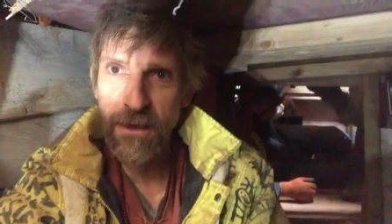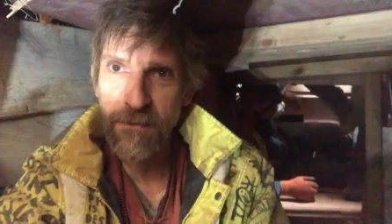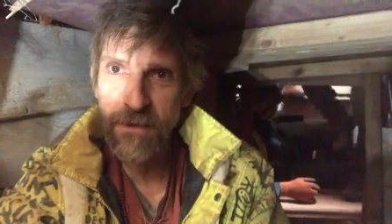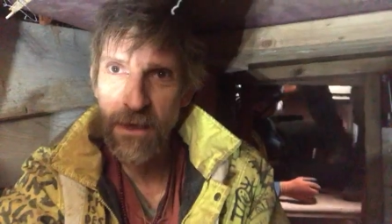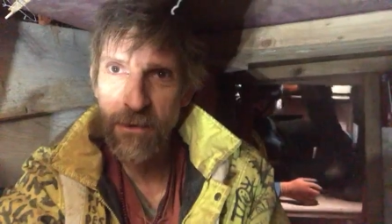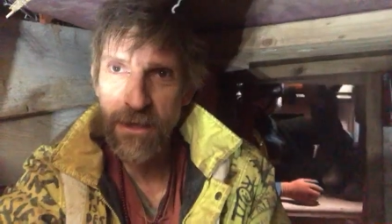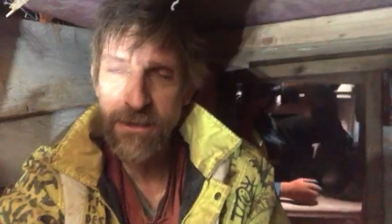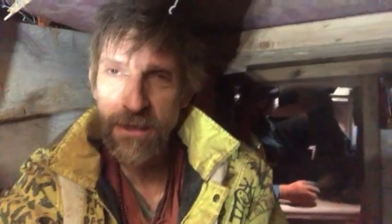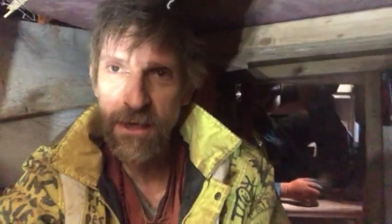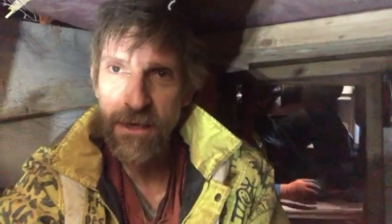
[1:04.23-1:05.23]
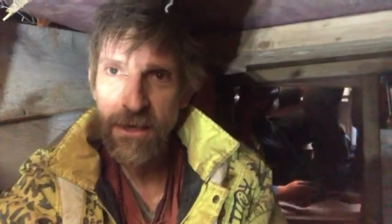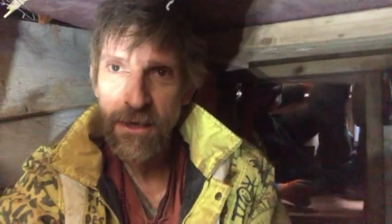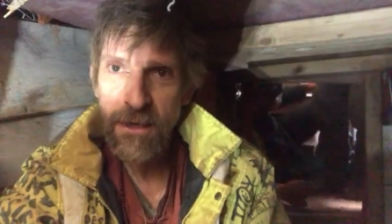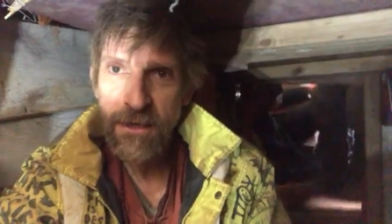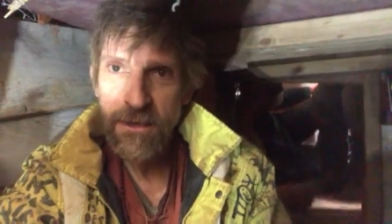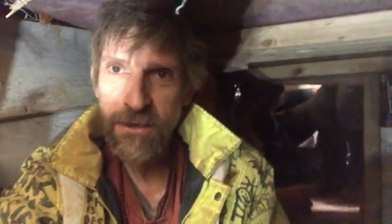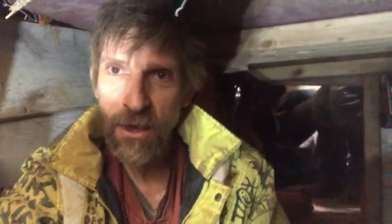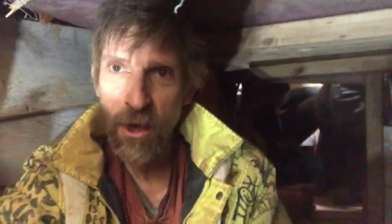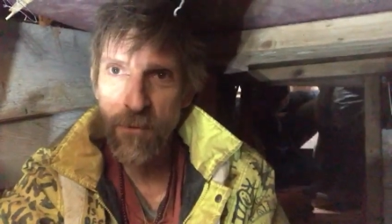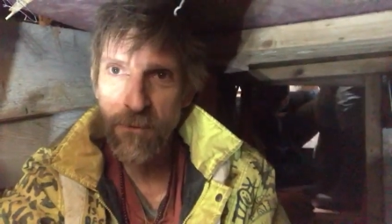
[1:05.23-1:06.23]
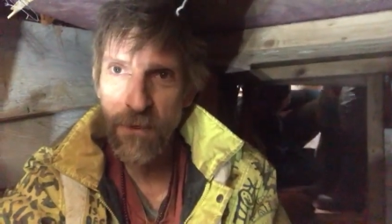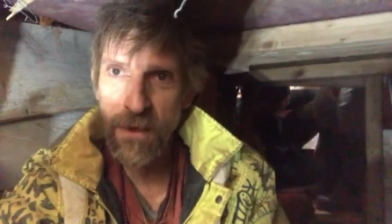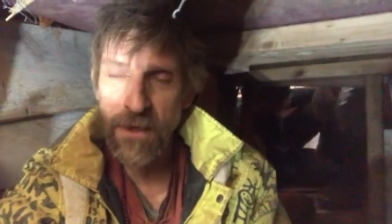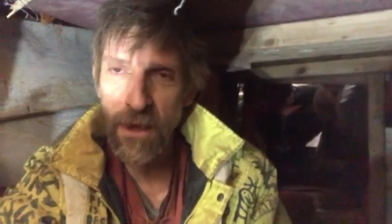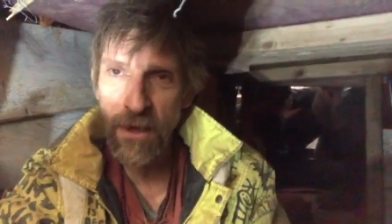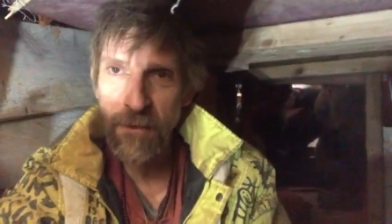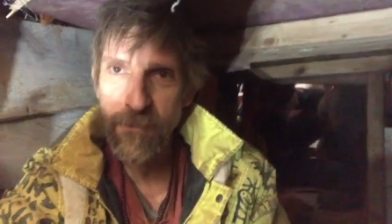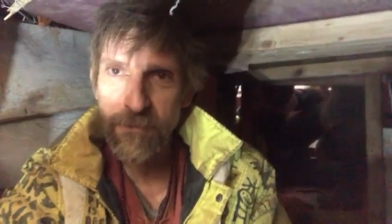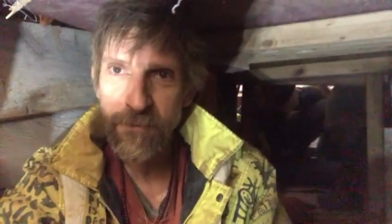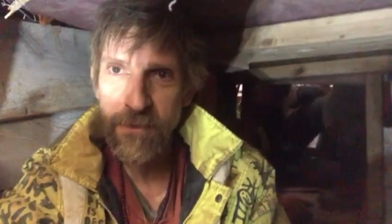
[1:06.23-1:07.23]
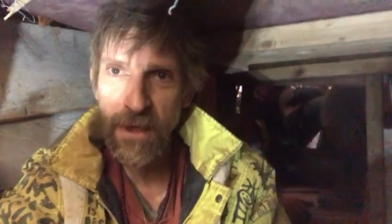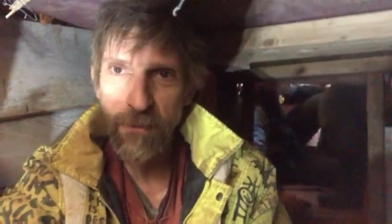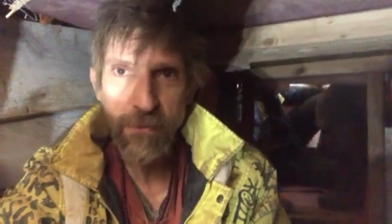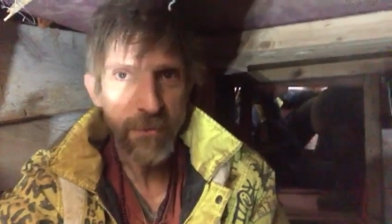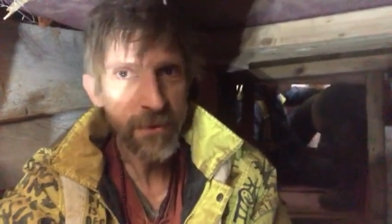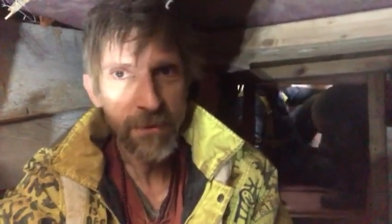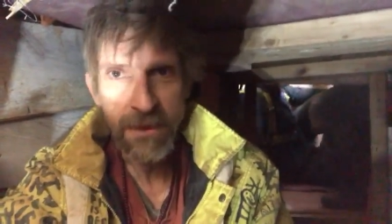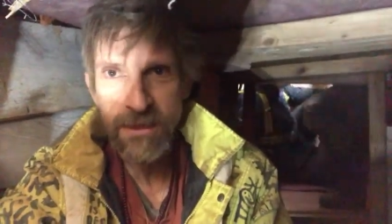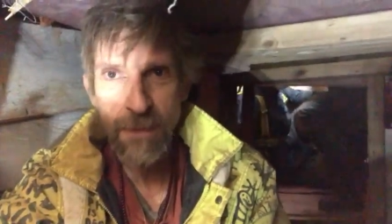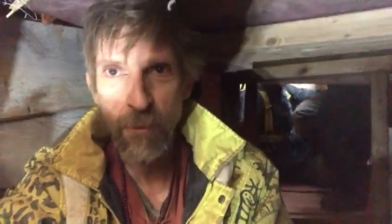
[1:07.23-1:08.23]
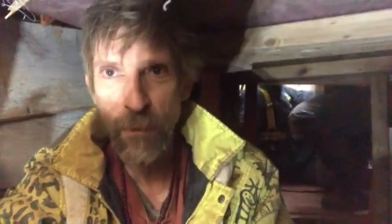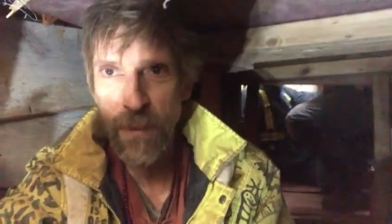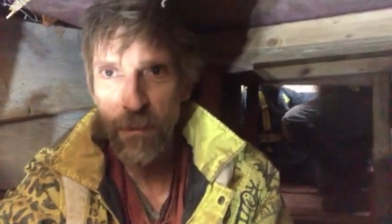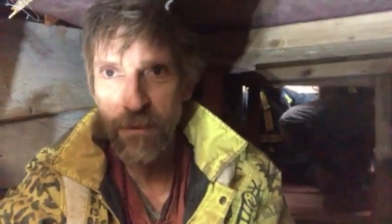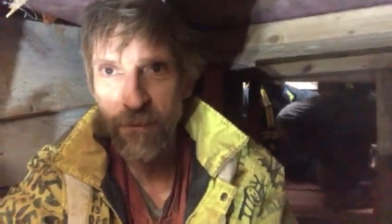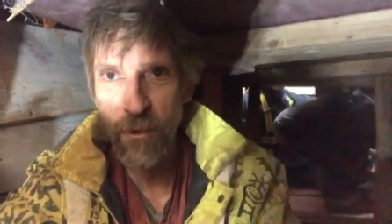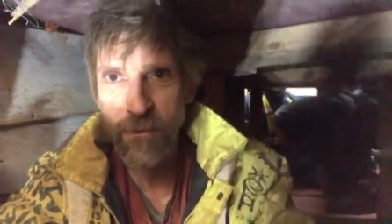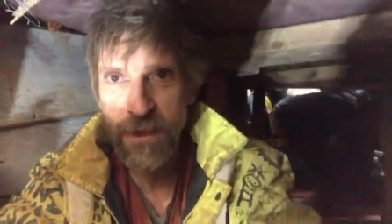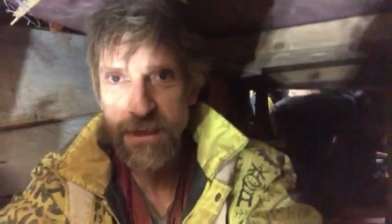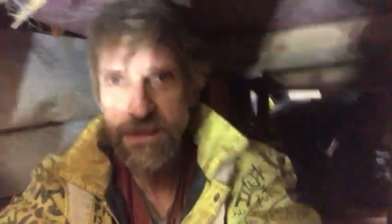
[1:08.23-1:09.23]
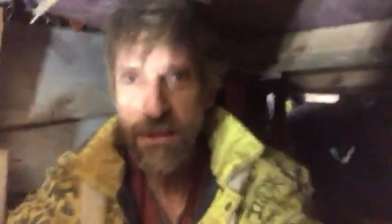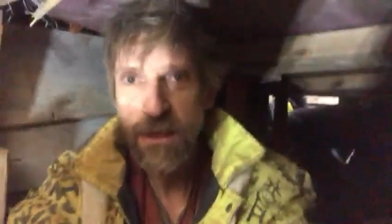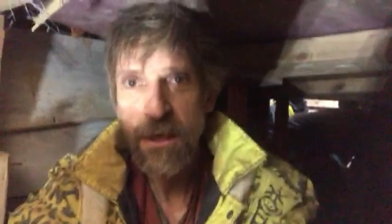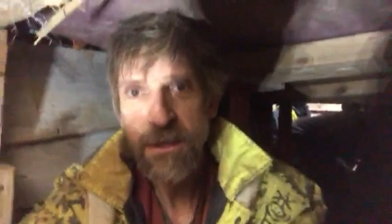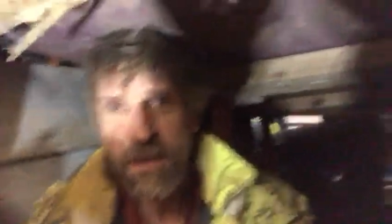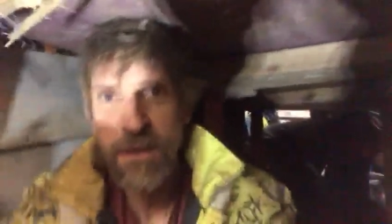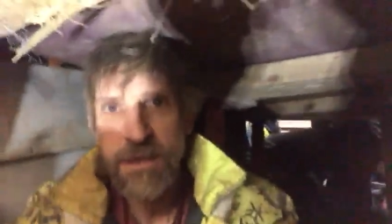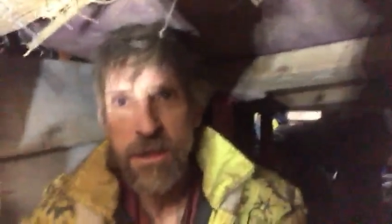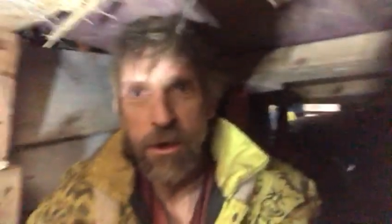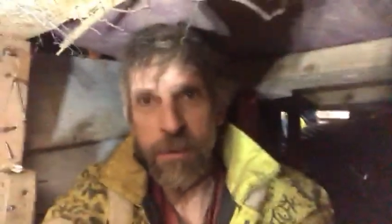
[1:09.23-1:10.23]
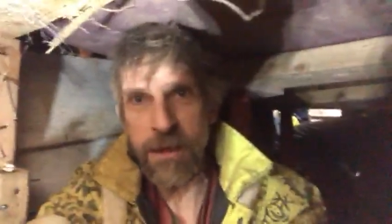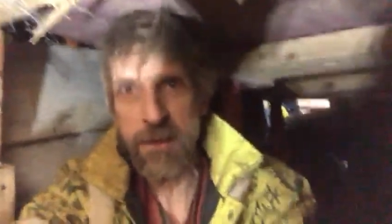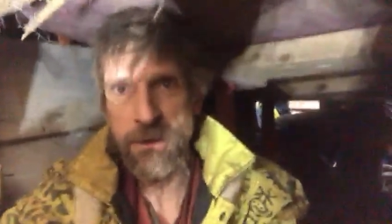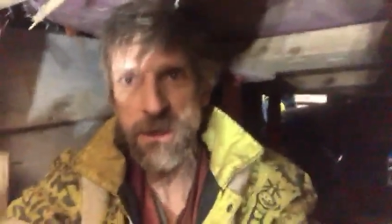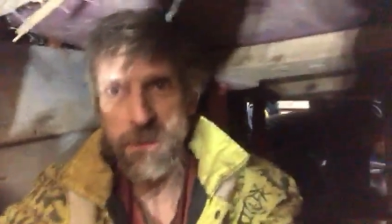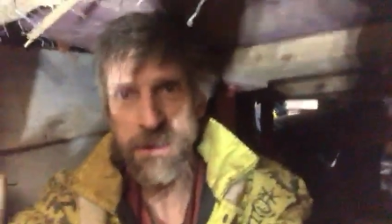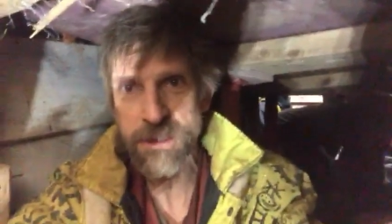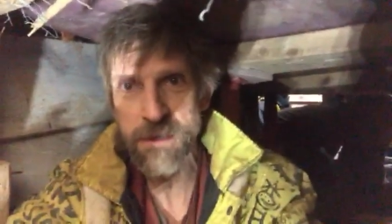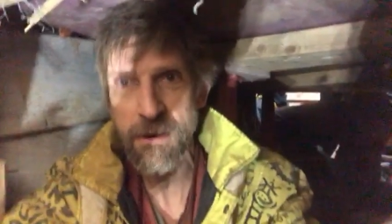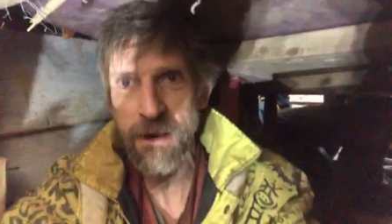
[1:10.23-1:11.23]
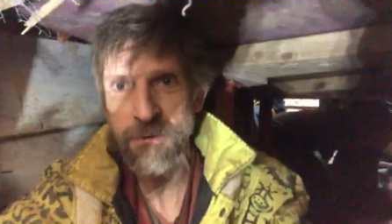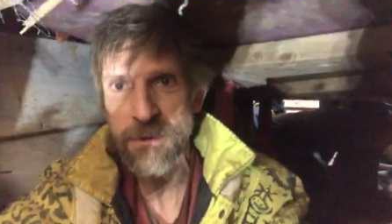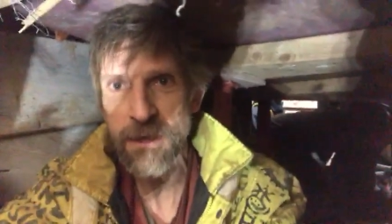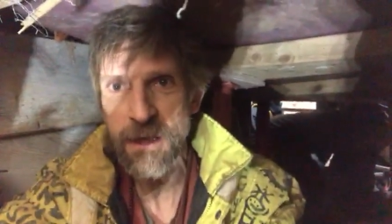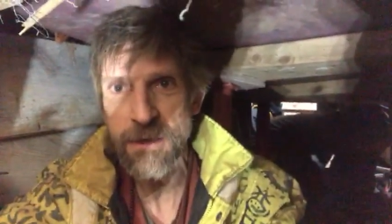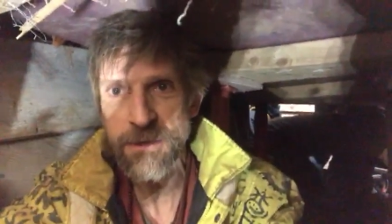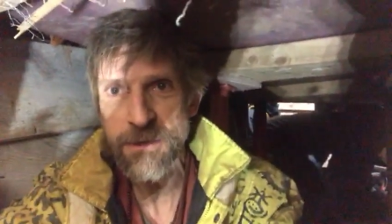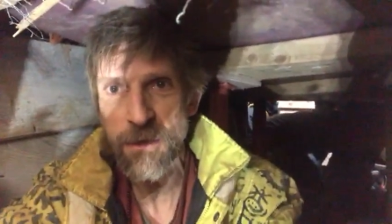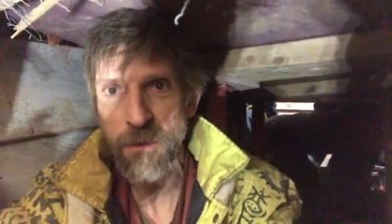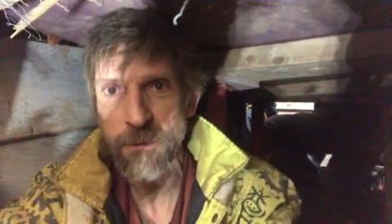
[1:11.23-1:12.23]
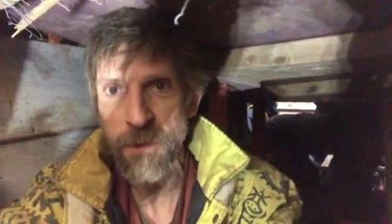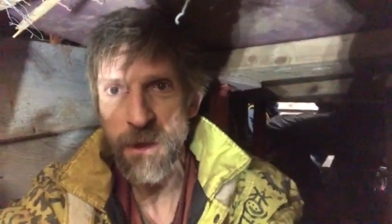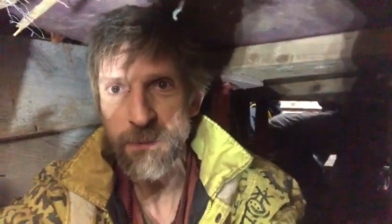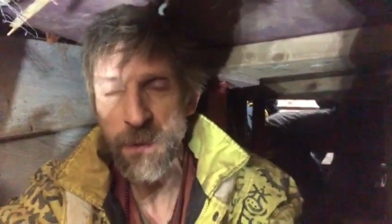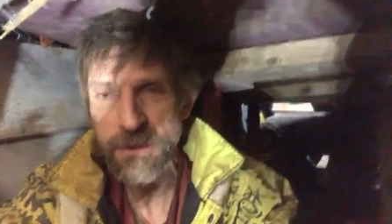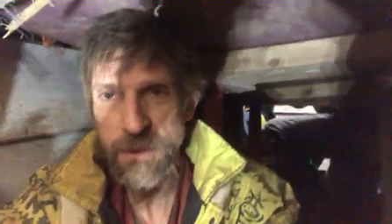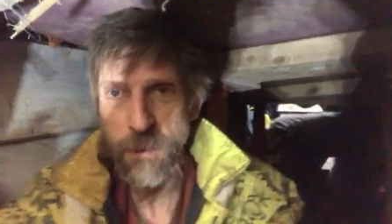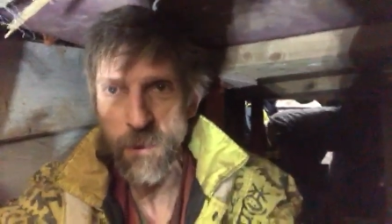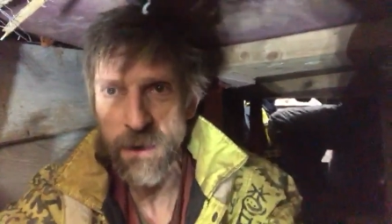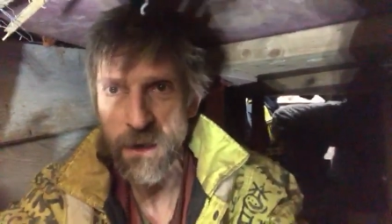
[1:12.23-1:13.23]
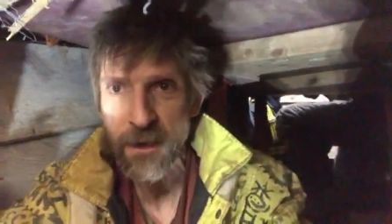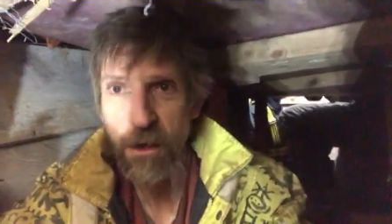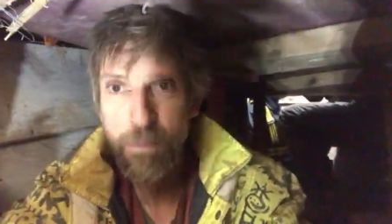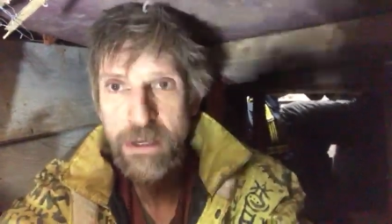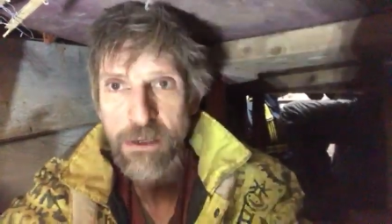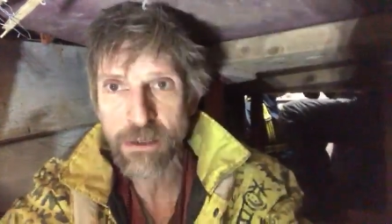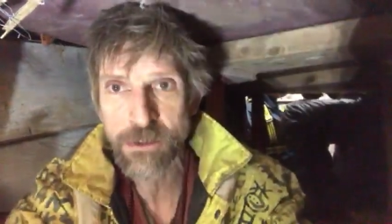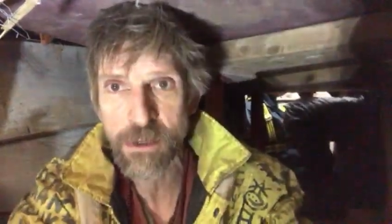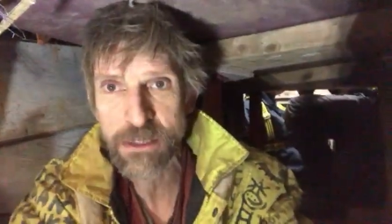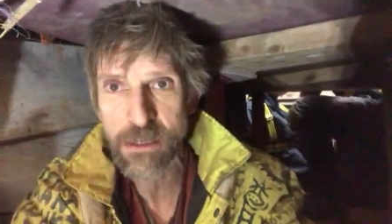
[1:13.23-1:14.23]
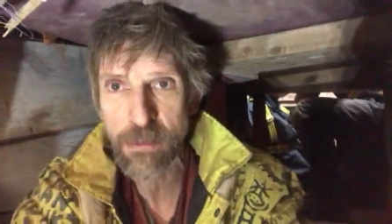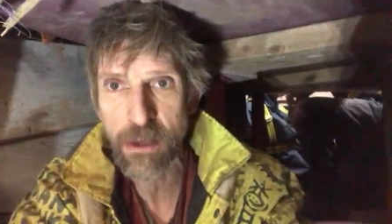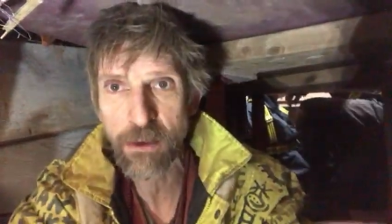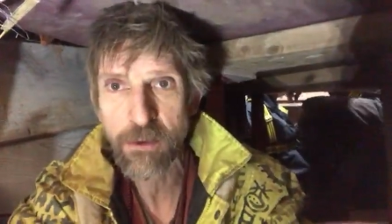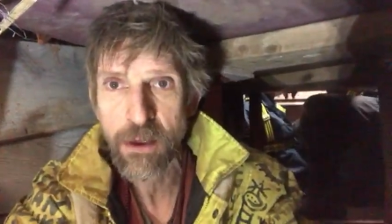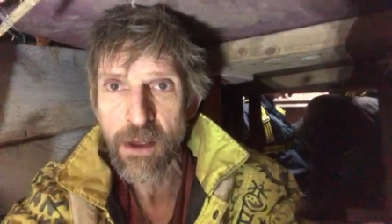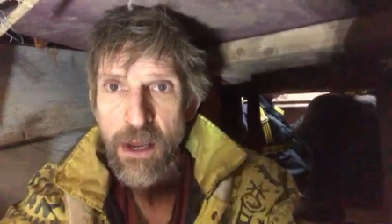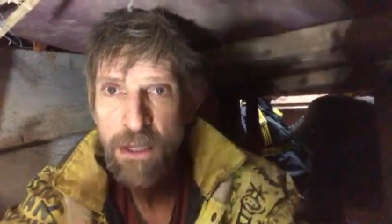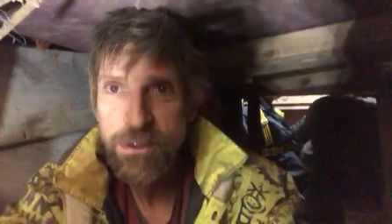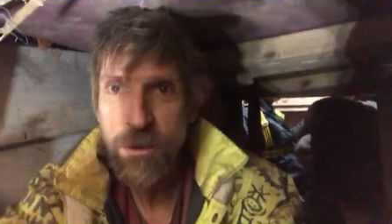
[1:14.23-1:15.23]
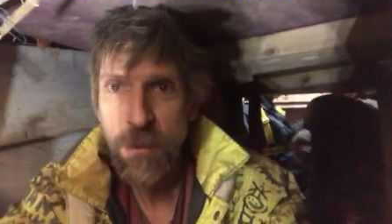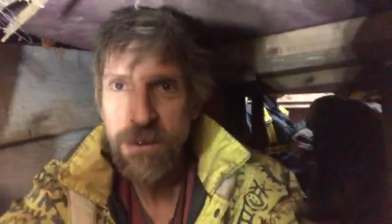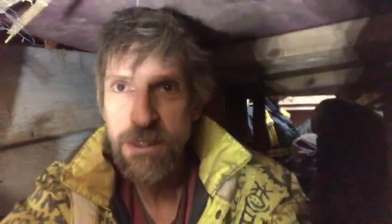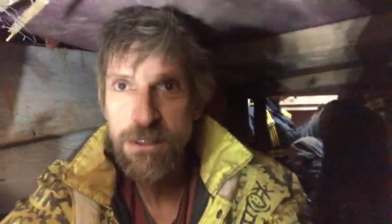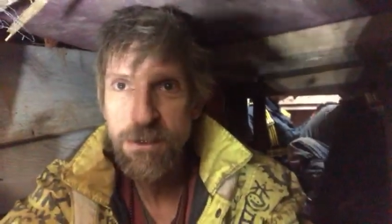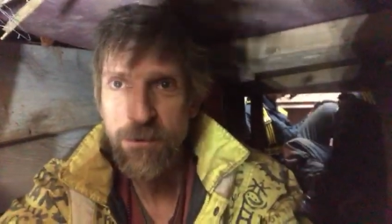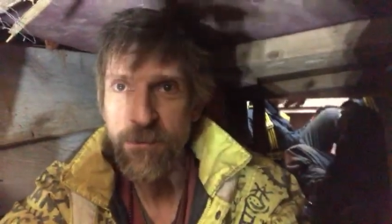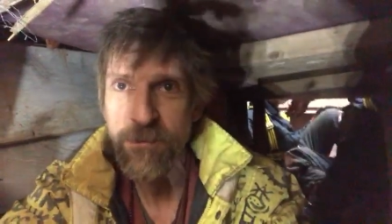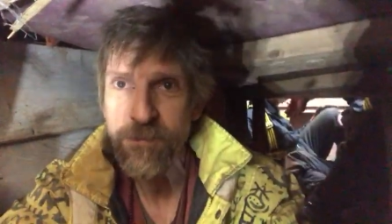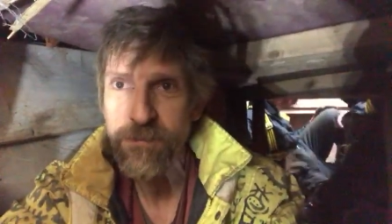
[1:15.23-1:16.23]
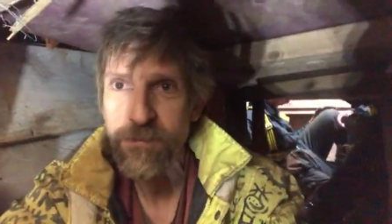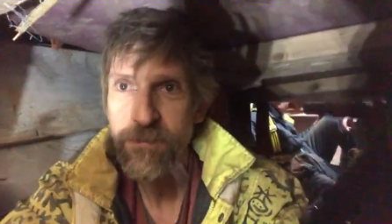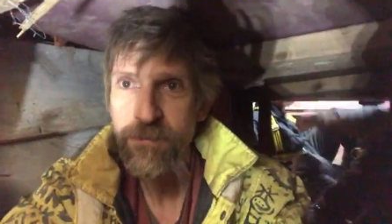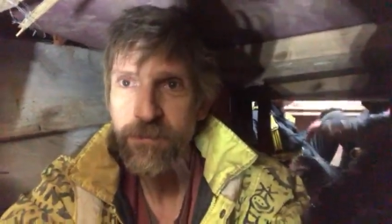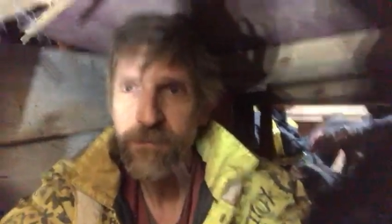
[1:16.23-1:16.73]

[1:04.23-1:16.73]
in a video yesterday. So hopefully, um, yeah, let's get more people involved. Let's turn this climate and ecological emergency around and stop and support the climate and ecological emergency bill and stop HS2.